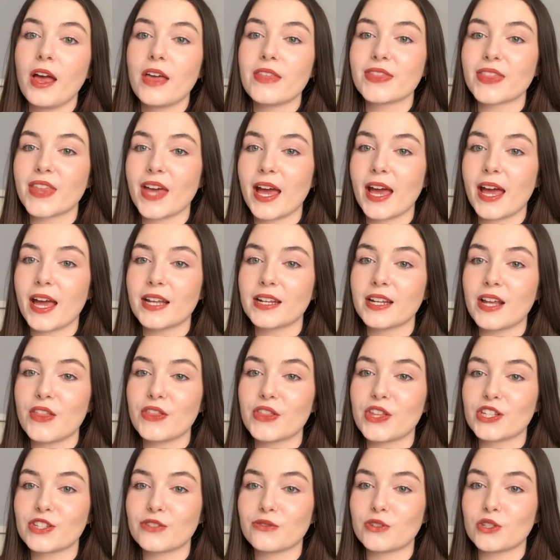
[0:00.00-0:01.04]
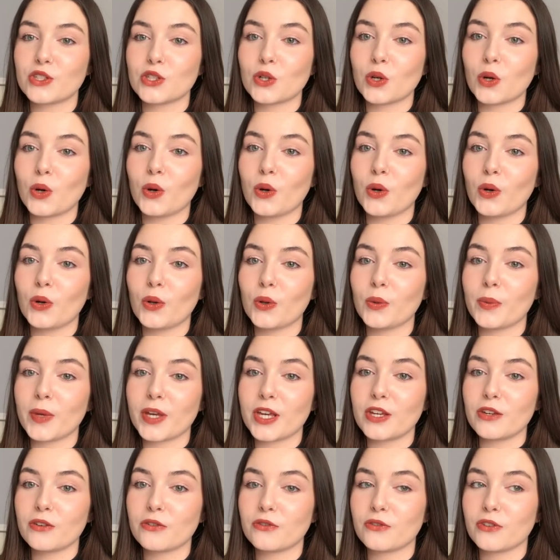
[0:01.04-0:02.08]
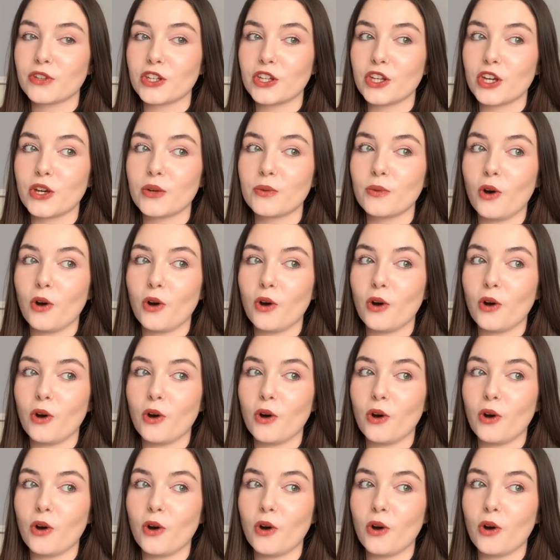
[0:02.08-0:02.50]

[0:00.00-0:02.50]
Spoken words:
then this video will be for you.